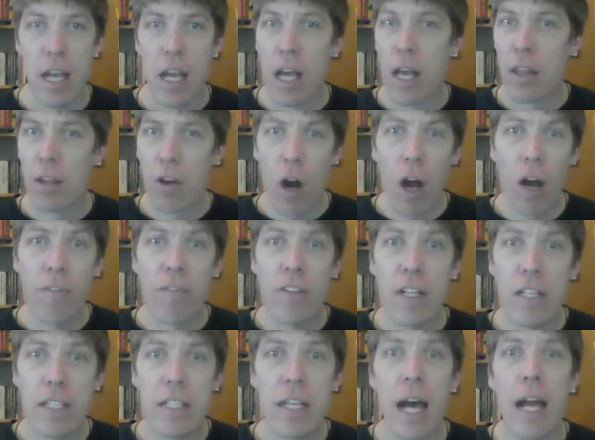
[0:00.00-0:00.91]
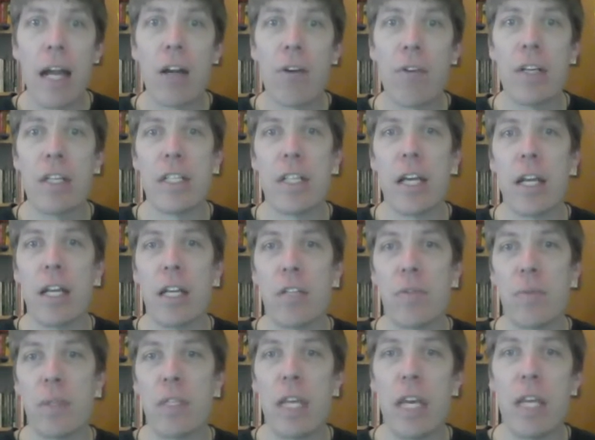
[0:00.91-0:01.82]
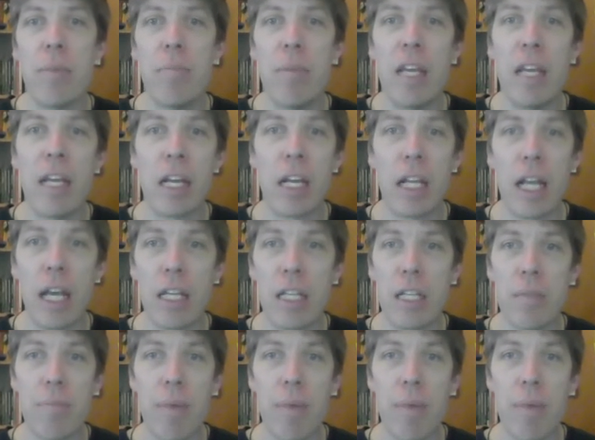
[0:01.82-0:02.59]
They're often diary studies with data being collected